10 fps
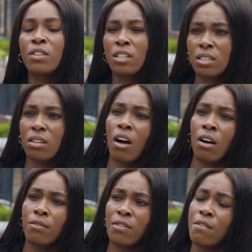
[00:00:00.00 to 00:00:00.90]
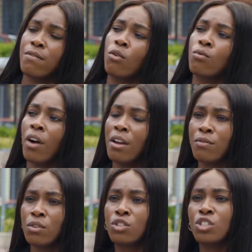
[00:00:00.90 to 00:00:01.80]
the staff, and it felt right
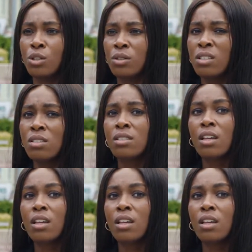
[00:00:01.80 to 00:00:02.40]
for the students,